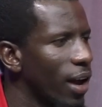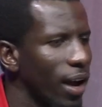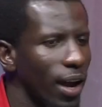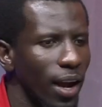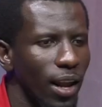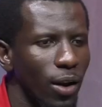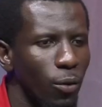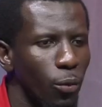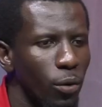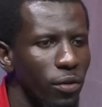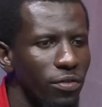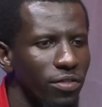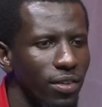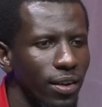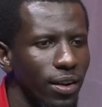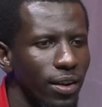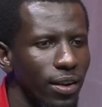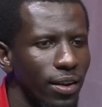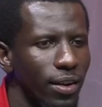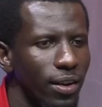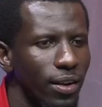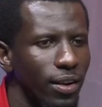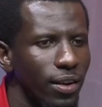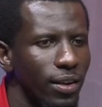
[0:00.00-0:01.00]
And we've
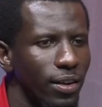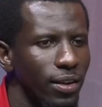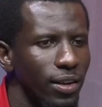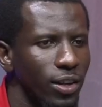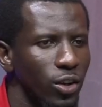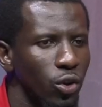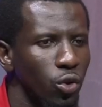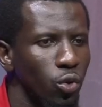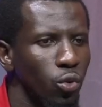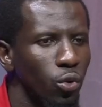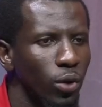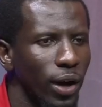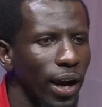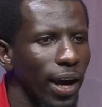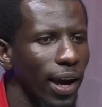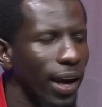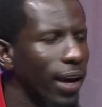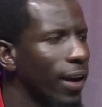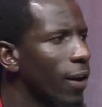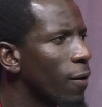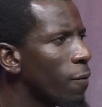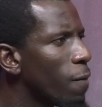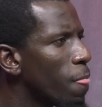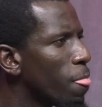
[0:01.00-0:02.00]
seen the
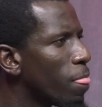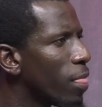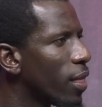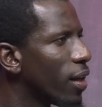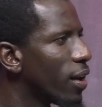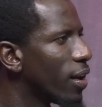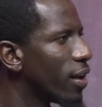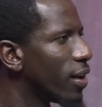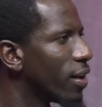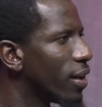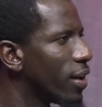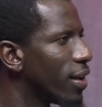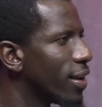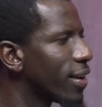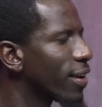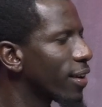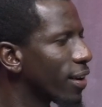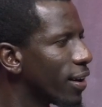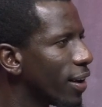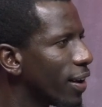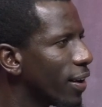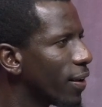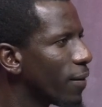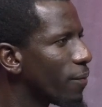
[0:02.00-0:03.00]
UK,
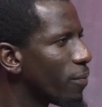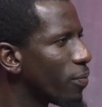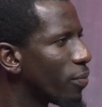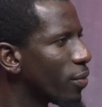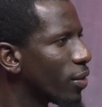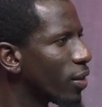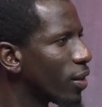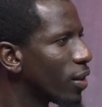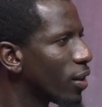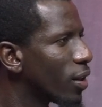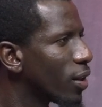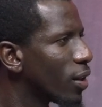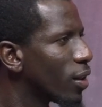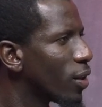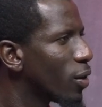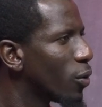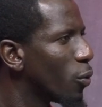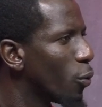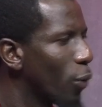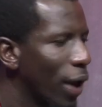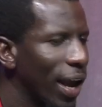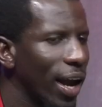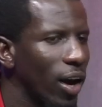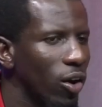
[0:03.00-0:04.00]
Italy,
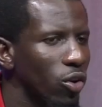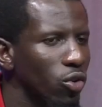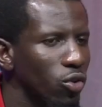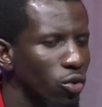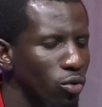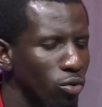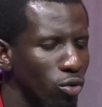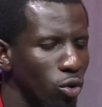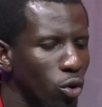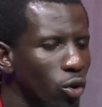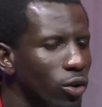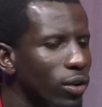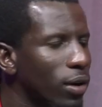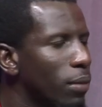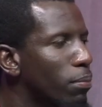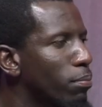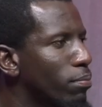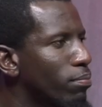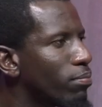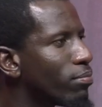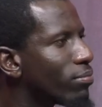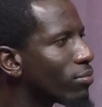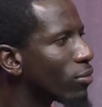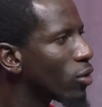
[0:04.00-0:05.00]
were on
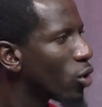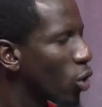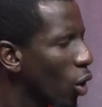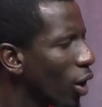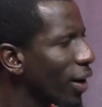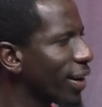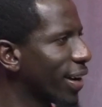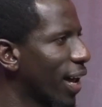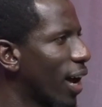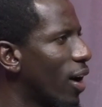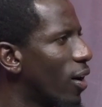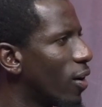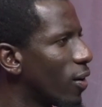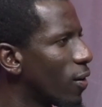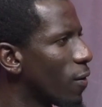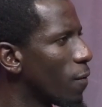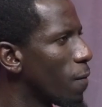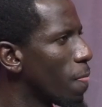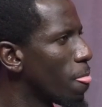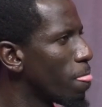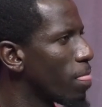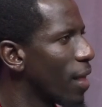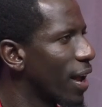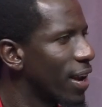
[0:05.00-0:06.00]
total lockdown.
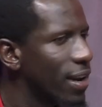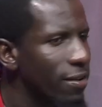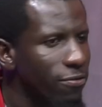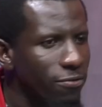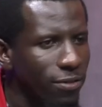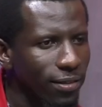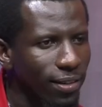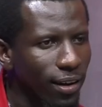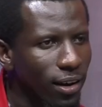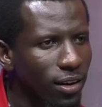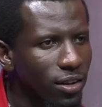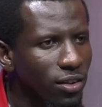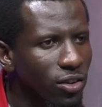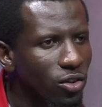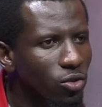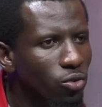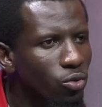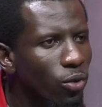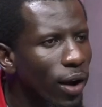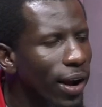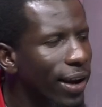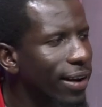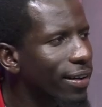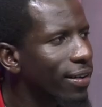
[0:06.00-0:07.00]
And the fatality
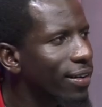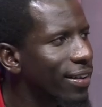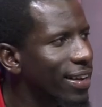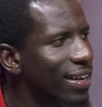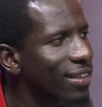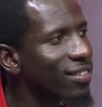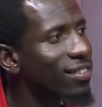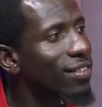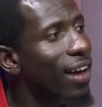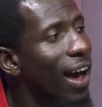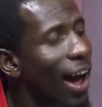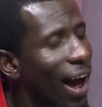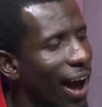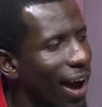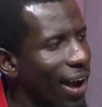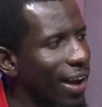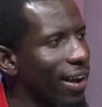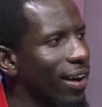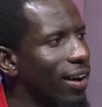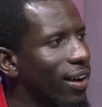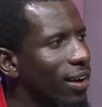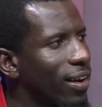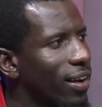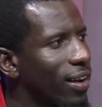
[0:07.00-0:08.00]
rate gets
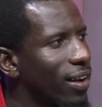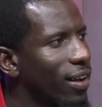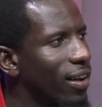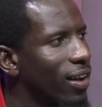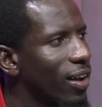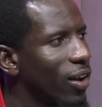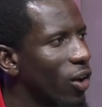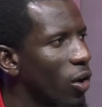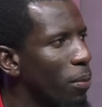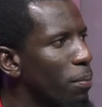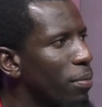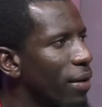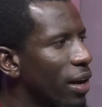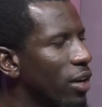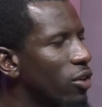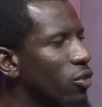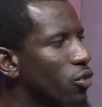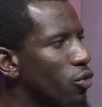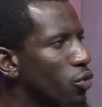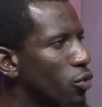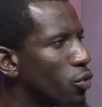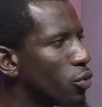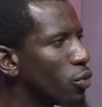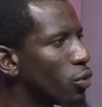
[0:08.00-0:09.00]
higher
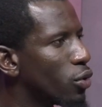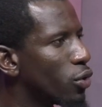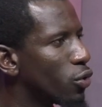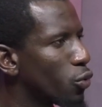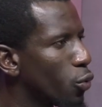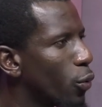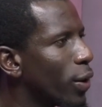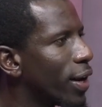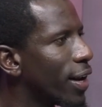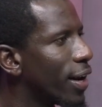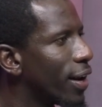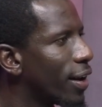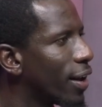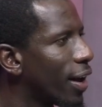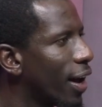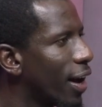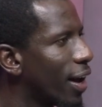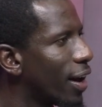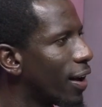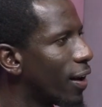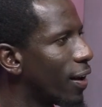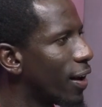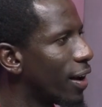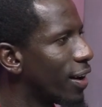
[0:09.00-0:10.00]
comparing to Sweden.
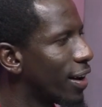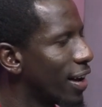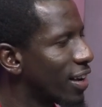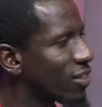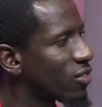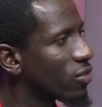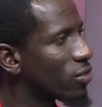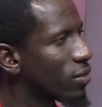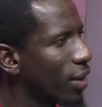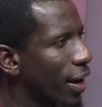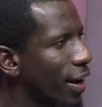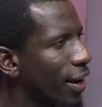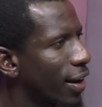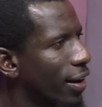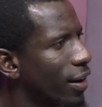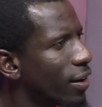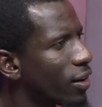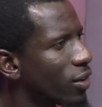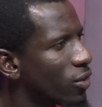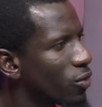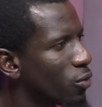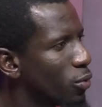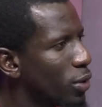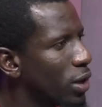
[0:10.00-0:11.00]
And as
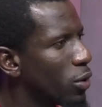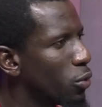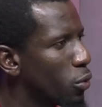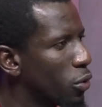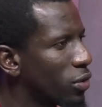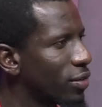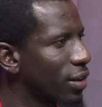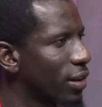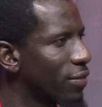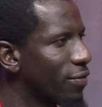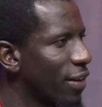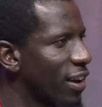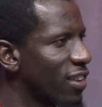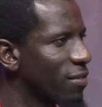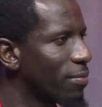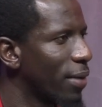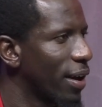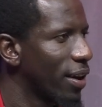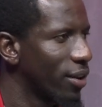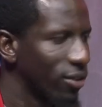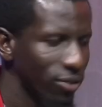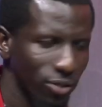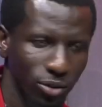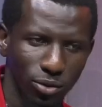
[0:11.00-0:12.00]
stated, Sweden was advised
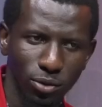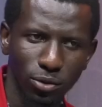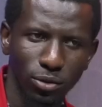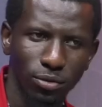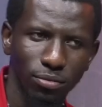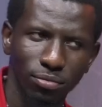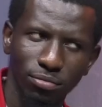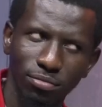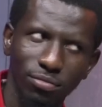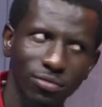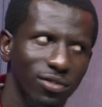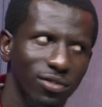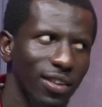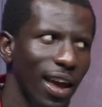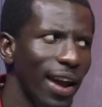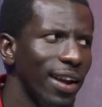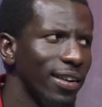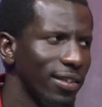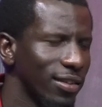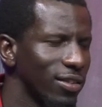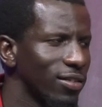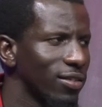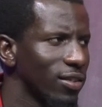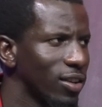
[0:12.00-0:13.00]
by two
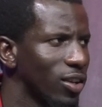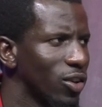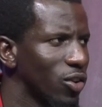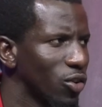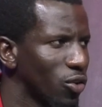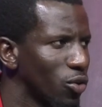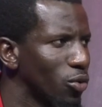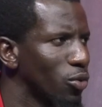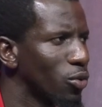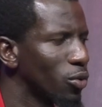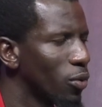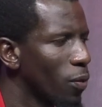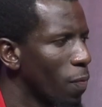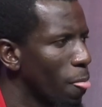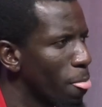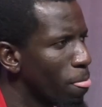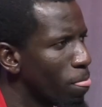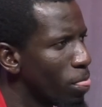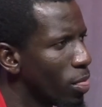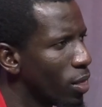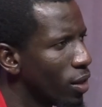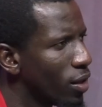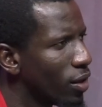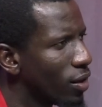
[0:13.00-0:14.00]
scientists to
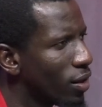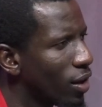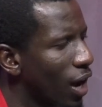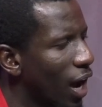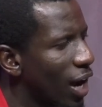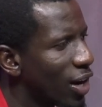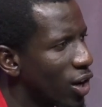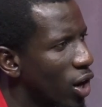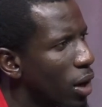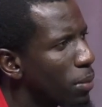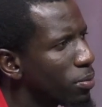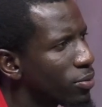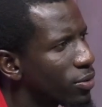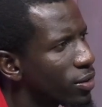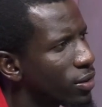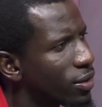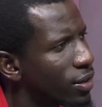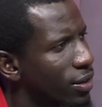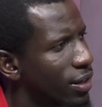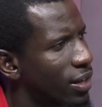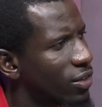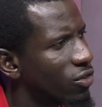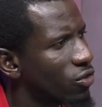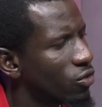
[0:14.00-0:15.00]
adopt
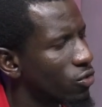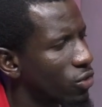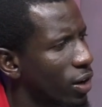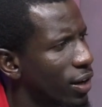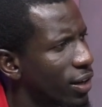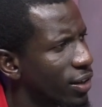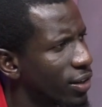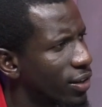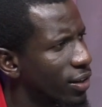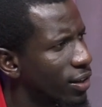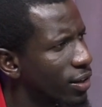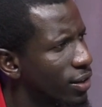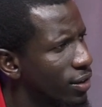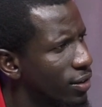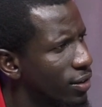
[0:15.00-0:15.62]
a strategy.